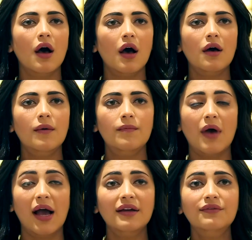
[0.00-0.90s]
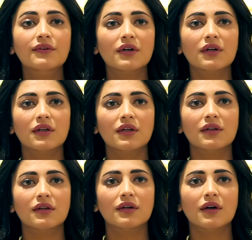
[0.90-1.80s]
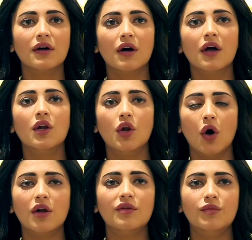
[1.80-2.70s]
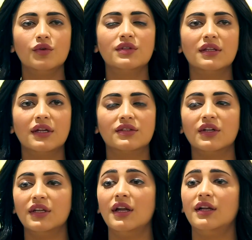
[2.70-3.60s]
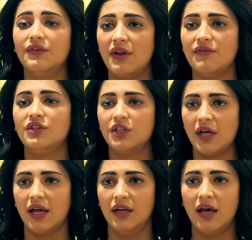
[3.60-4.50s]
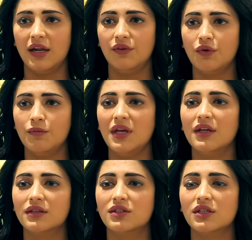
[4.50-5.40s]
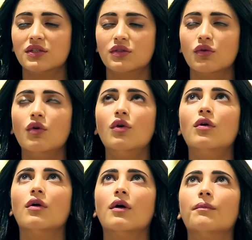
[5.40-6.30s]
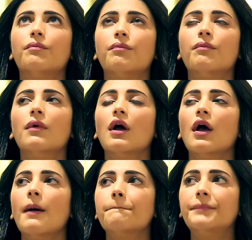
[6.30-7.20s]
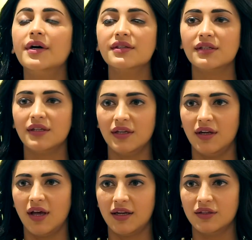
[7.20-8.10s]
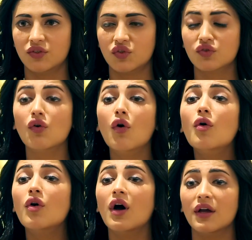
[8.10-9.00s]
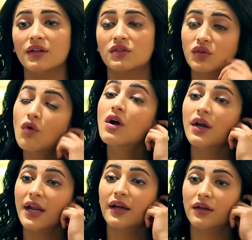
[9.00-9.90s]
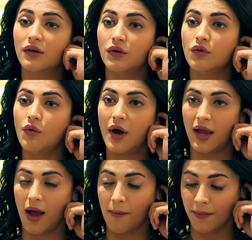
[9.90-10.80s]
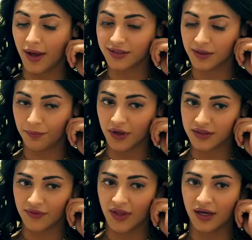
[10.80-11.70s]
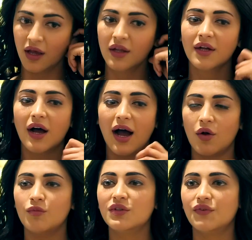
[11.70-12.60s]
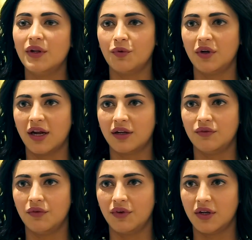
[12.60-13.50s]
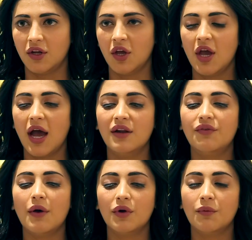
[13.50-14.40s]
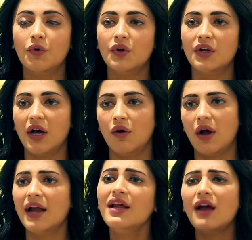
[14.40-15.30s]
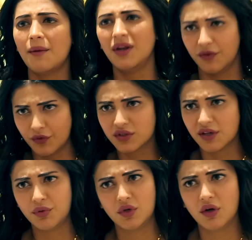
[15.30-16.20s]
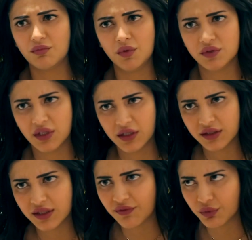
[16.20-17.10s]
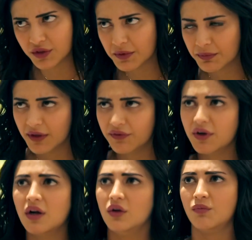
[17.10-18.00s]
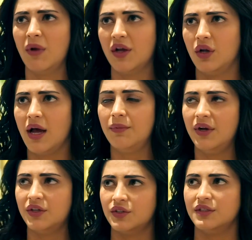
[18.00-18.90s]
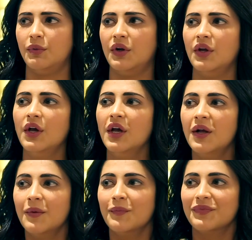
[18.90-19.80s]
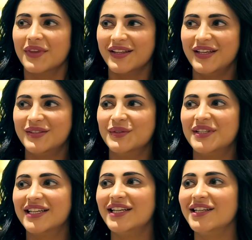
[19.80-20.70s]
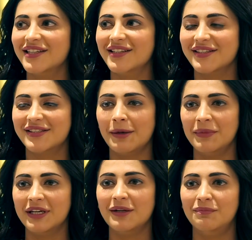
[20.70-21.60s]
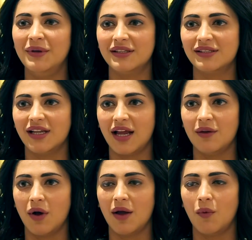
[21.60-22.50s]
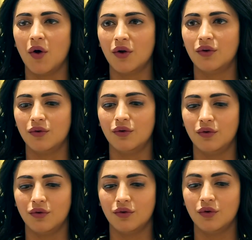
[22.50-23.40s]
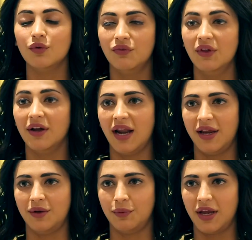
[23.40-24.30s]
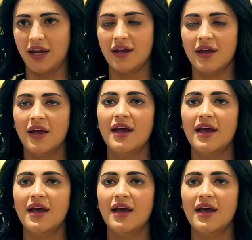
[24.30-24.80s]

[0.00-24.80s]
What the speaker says: I have a lot of music that's written that I've never shared, and for me it's just so personal, and it's so connected to who I am as a person that I almost feel protective of it. And if I were to put it out, and I mean of course I put out music and stuff which people have heard of, my collaborations, but there's those some little bits that I want to do the right way.